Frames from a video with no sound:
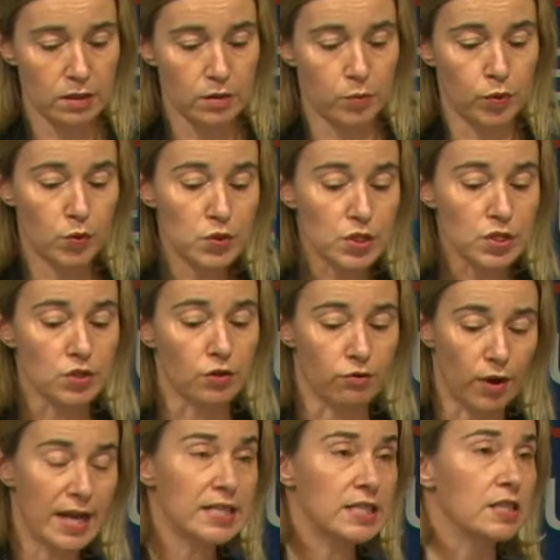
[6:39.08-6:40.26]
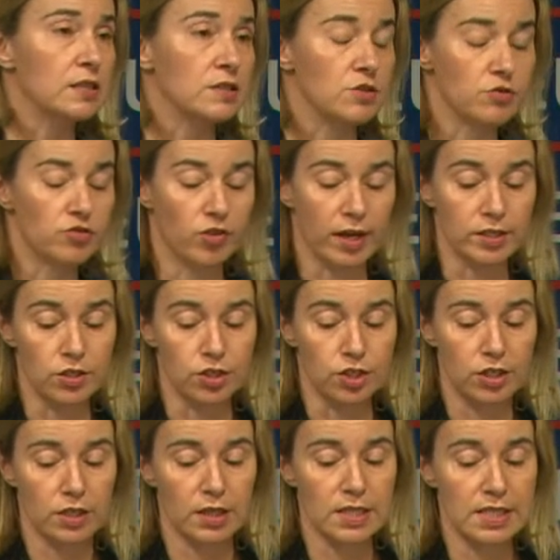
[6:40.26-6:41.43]
the process of writing the new strategy
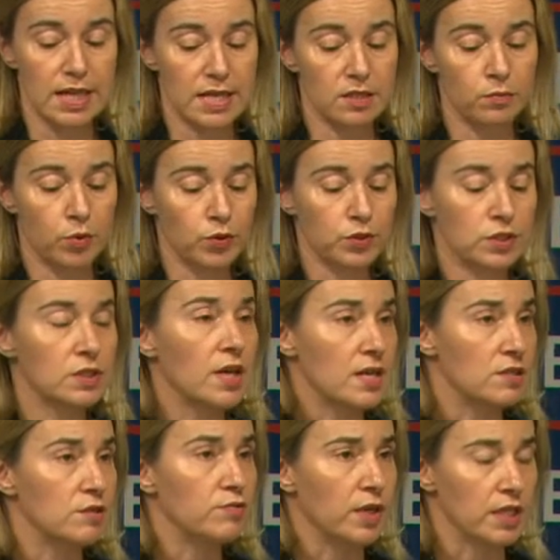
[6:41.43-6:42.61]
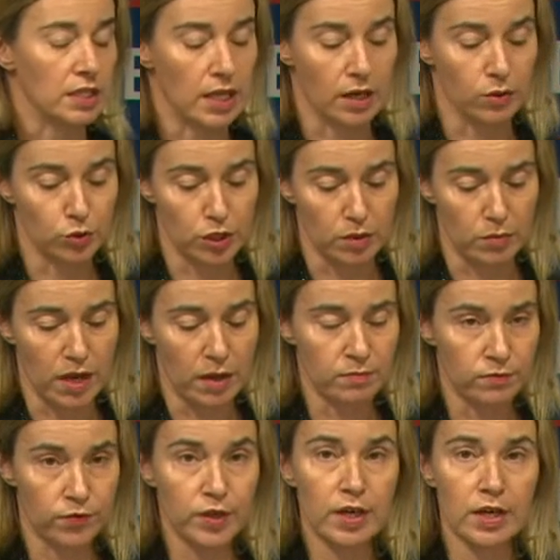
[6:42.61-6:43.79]
is as important as the final outcome. I'm
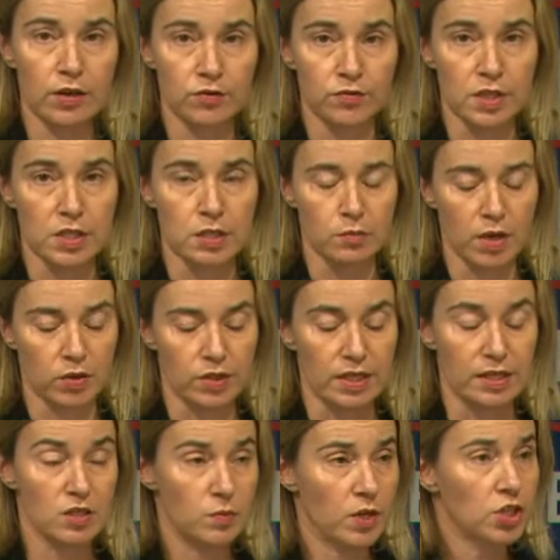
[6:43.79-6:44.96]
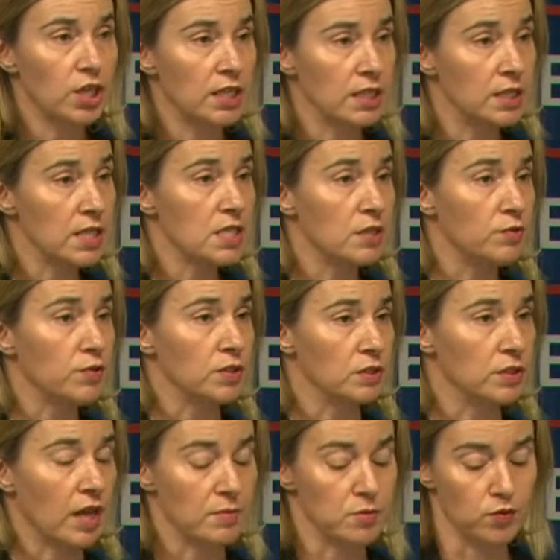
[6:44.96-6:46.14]
really convinced about that, especially in these difficult
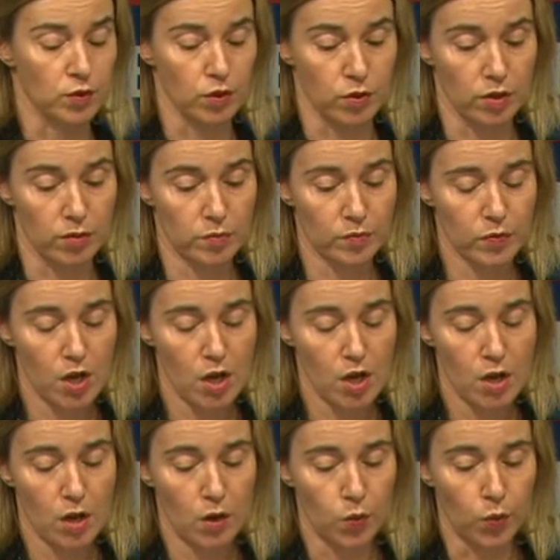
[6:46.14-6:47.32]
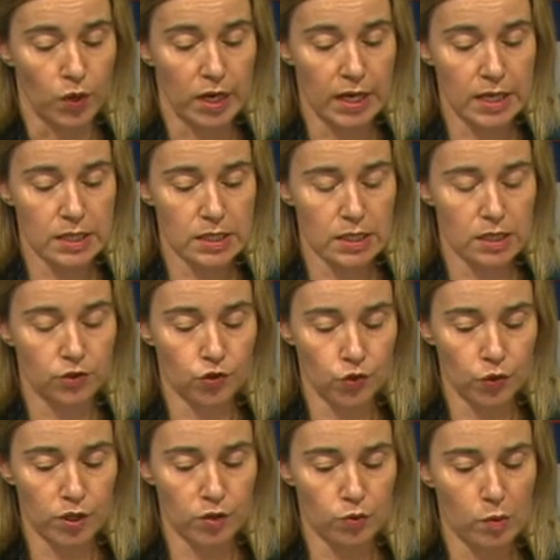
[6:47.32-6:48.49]
times for Europe. We need a
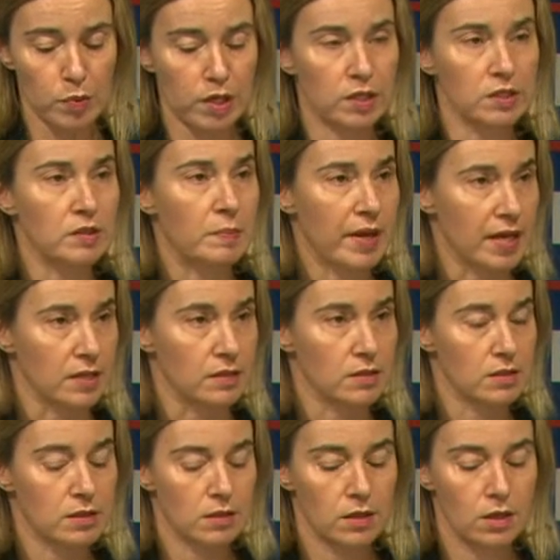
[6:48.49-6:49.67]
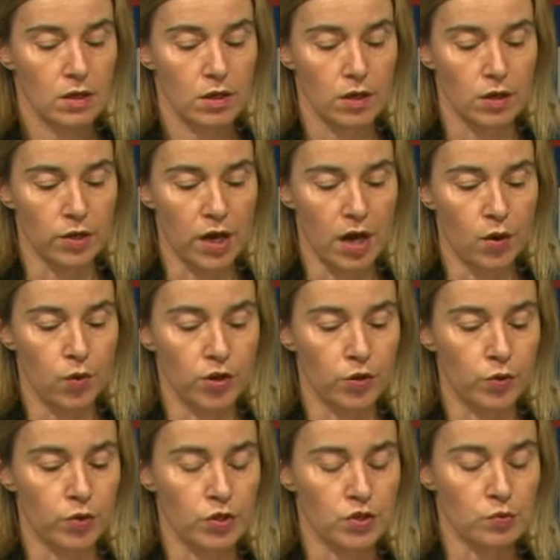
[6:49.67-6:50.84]
truly European debate on our
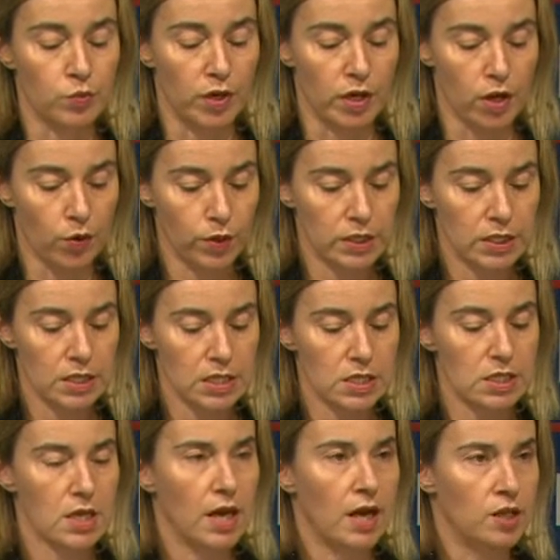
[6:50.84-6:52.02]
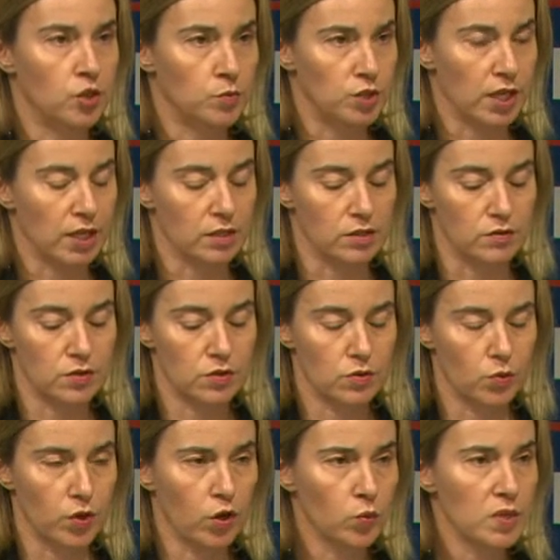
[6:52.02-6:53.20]
union's priorities and objectives.
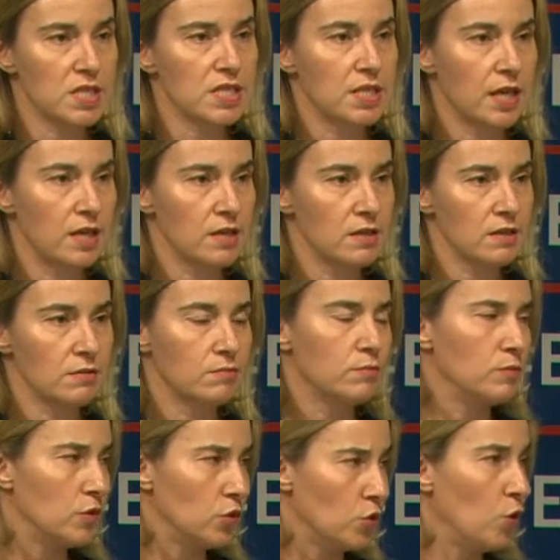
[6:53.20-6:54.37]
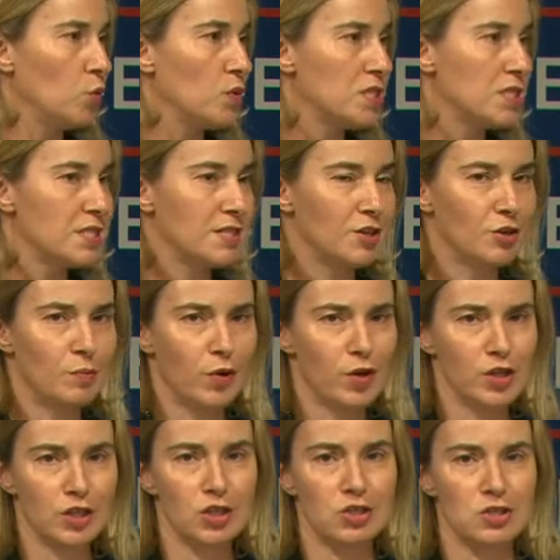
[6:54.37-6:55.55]
We always say, you always hear
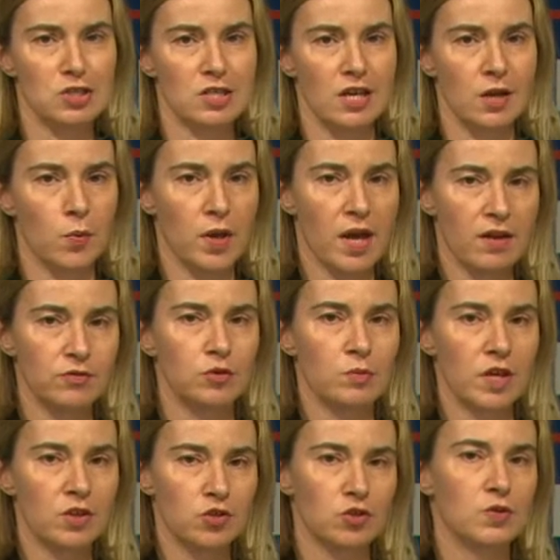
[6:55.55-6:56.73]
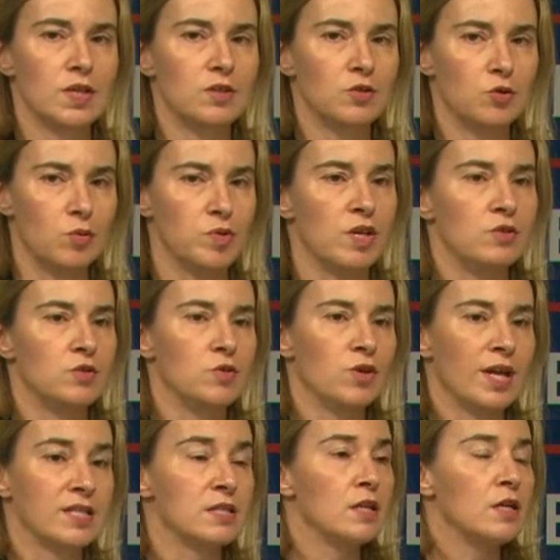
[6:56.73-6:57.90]
politicians saying, we have to make sure that the European Union
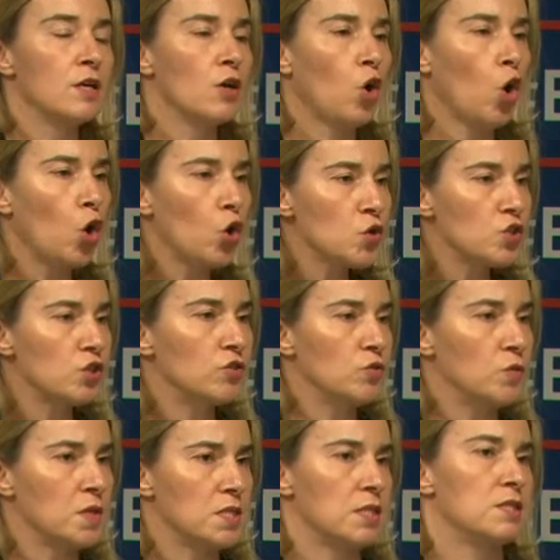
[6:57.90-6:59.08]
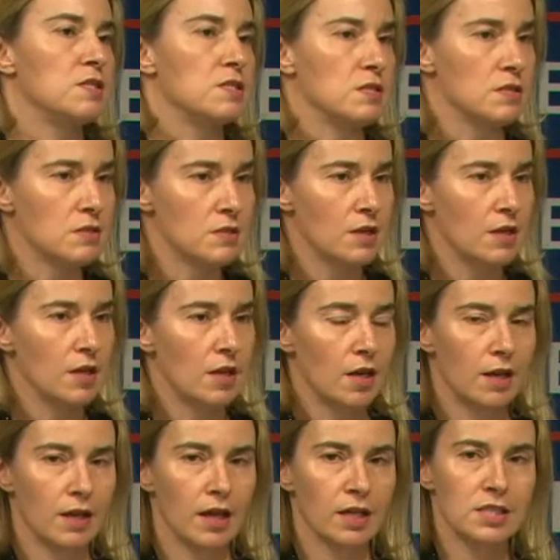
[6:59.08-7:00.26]
gets closer to its citizens.
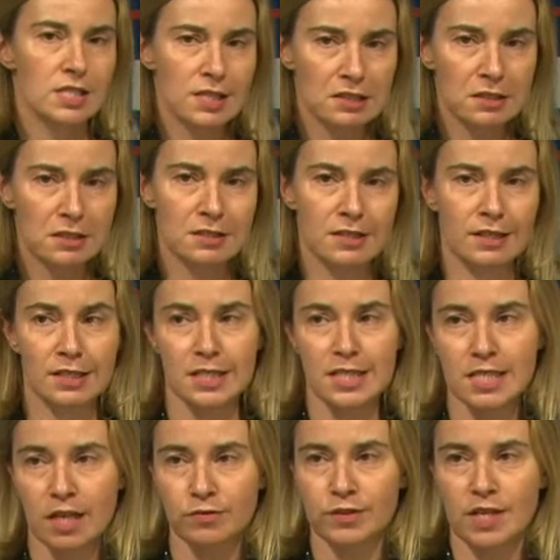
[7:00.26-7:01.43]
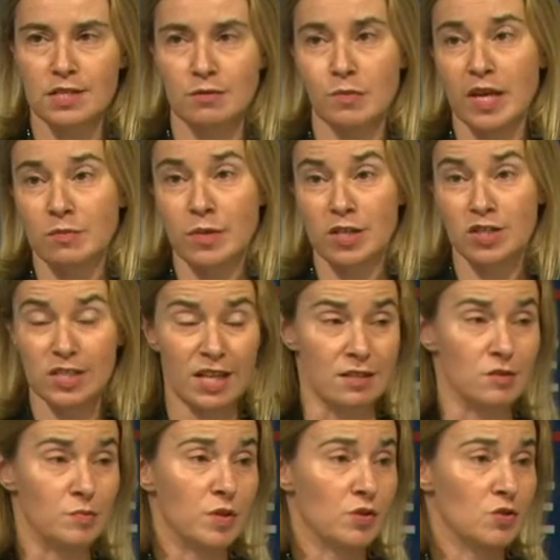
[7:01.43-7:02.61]
It's a sentence that in itself doesn't make much sense,
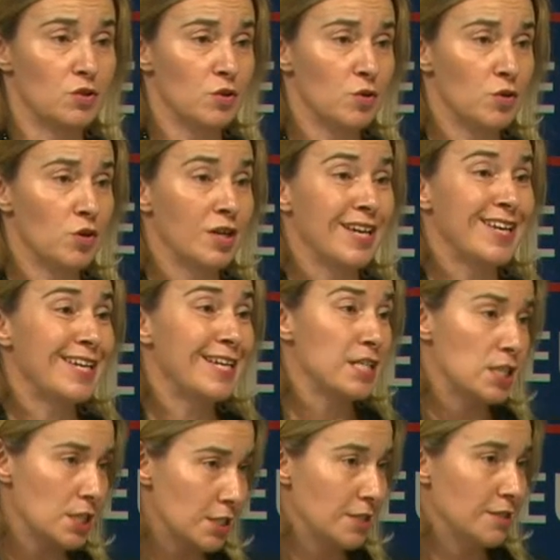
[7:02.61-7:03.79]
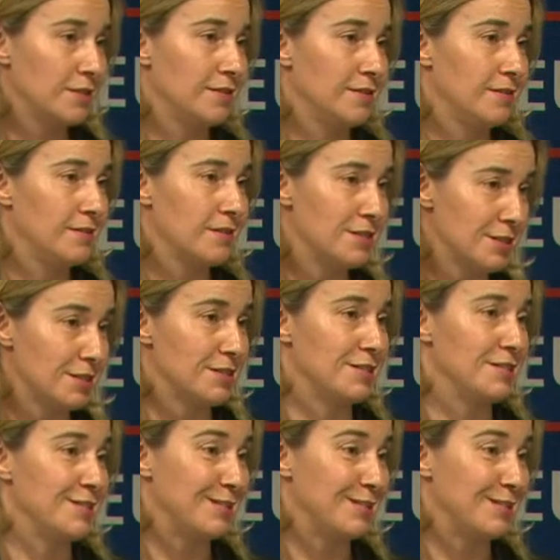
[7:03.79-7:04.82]
because the Union is the citizens